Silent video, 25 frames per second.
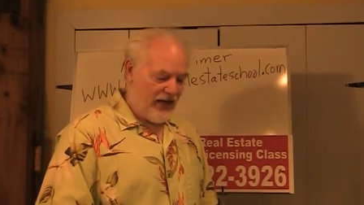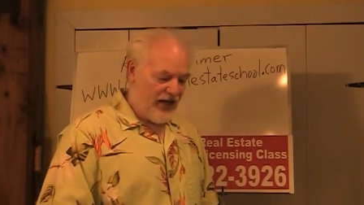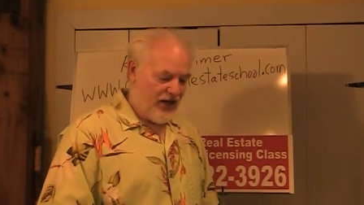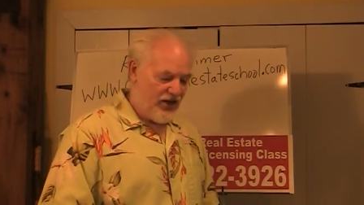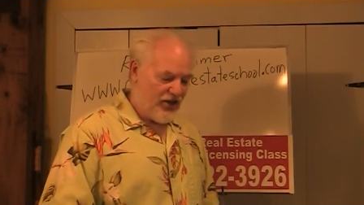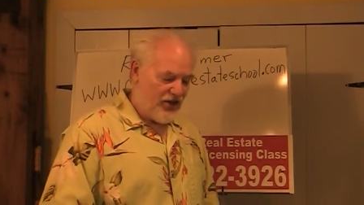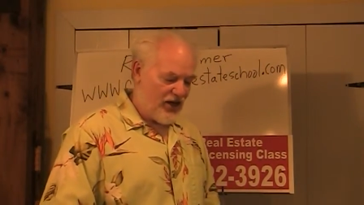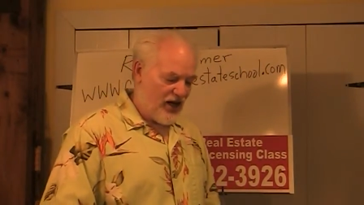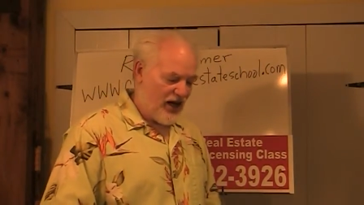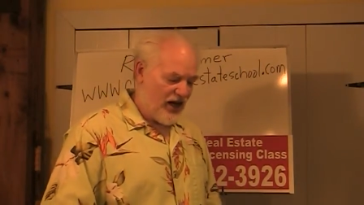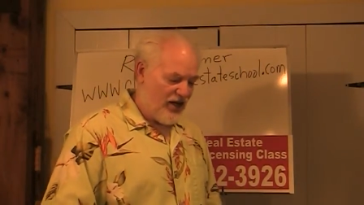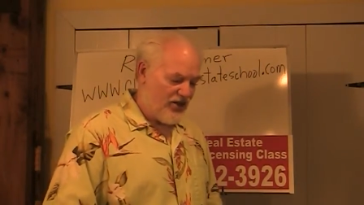
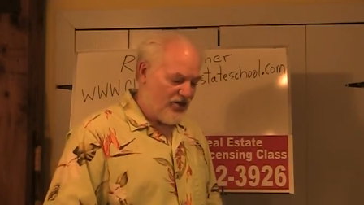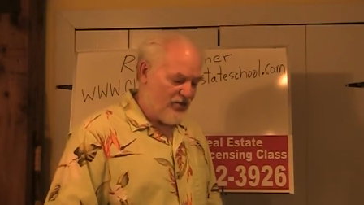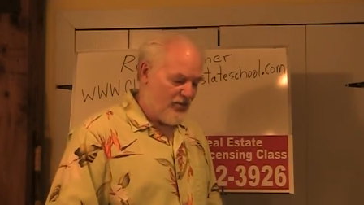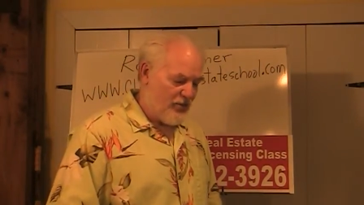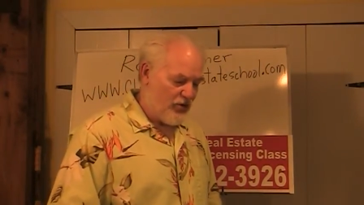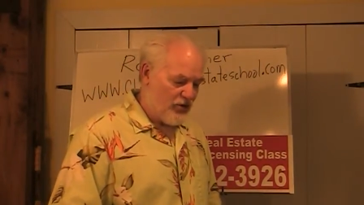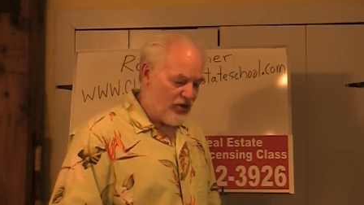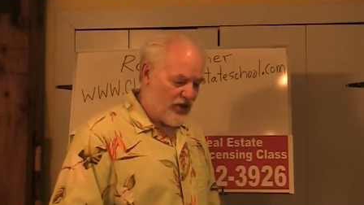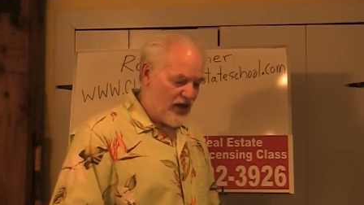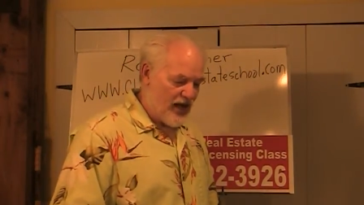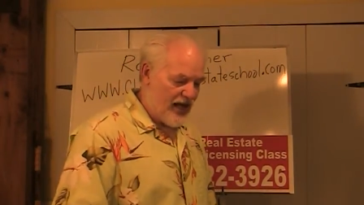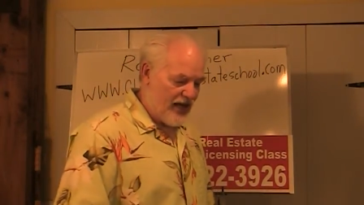
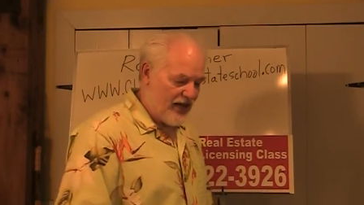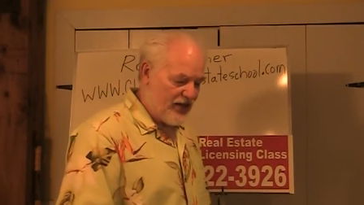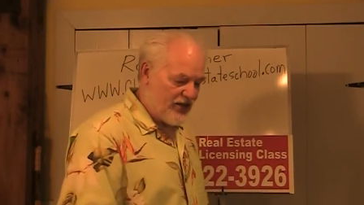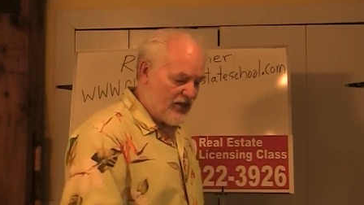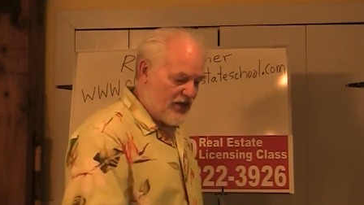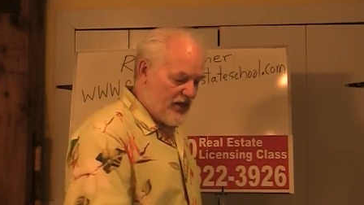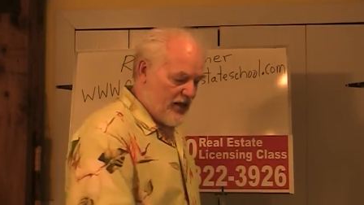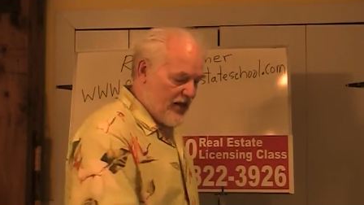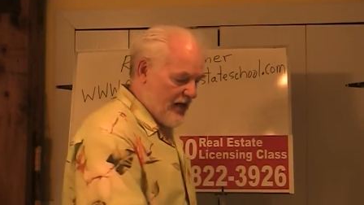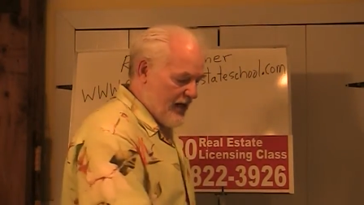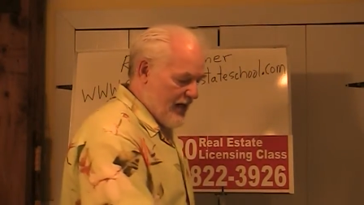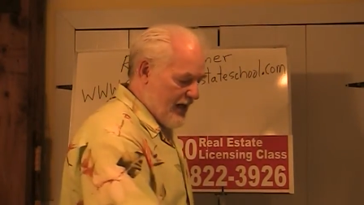intangible tax,
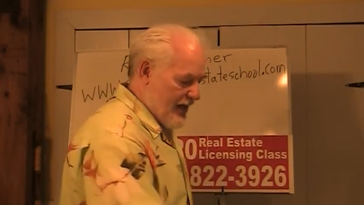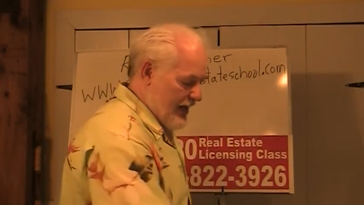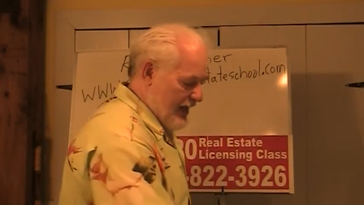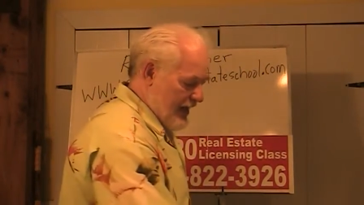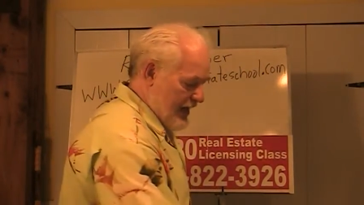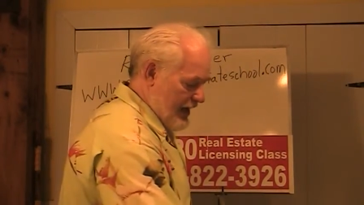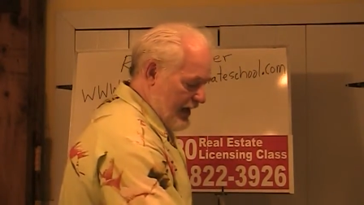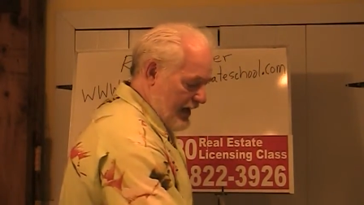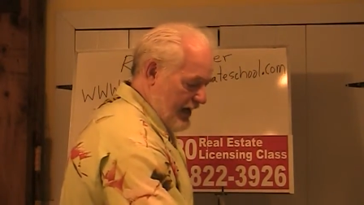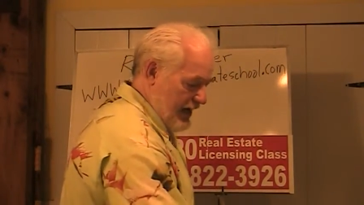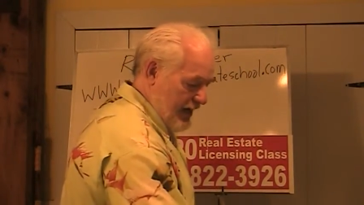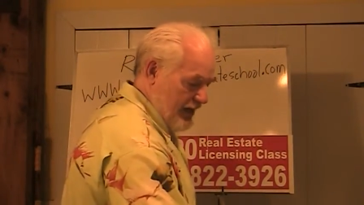
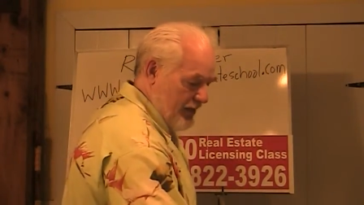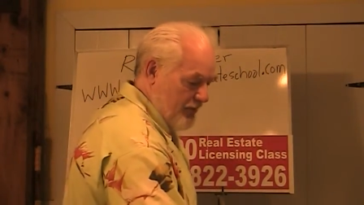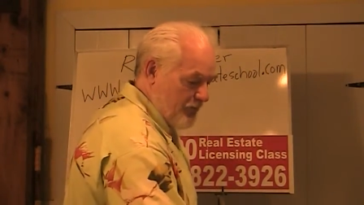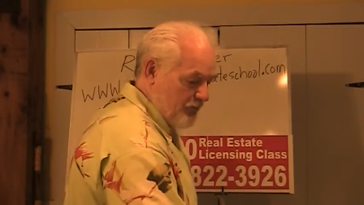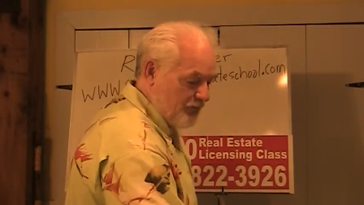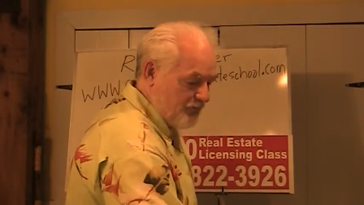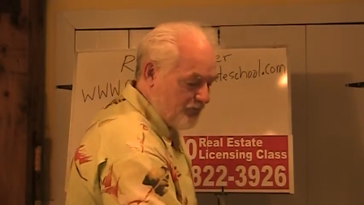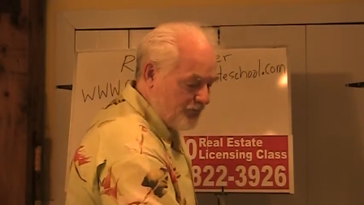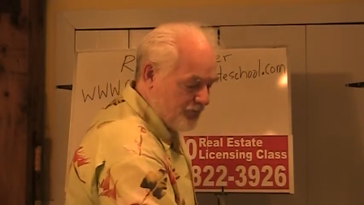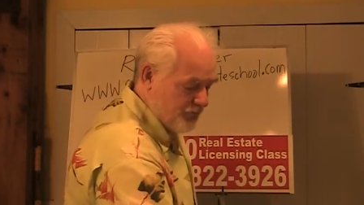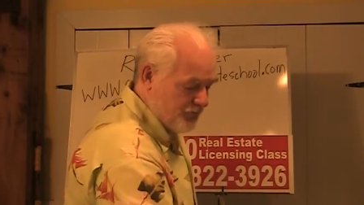and